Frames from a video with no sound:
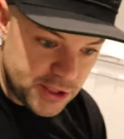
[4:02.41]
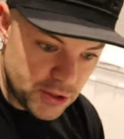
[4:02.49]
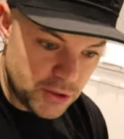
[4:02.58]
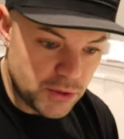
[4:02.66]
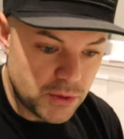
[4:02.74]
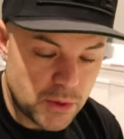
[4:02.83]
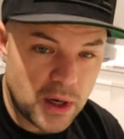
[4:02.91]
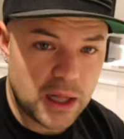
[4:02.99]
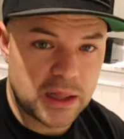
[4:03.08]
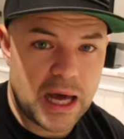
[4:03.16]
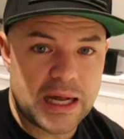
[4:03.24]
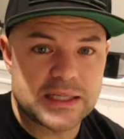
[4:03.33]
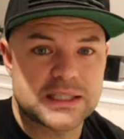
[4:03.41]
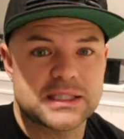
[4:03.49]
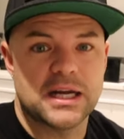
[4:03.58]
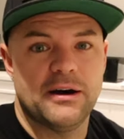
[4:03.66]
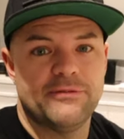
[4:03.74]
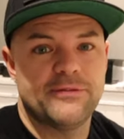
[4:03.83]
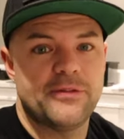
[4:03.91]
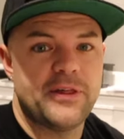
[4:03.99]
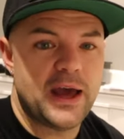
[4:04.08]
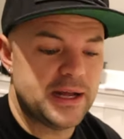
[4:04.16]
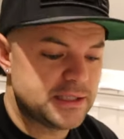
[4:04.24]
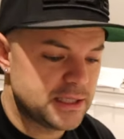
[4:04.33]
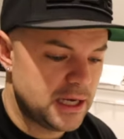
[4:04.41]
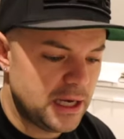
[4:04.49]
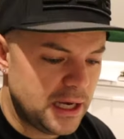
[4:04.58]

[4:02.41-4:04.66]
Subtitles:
do a lot of stuff that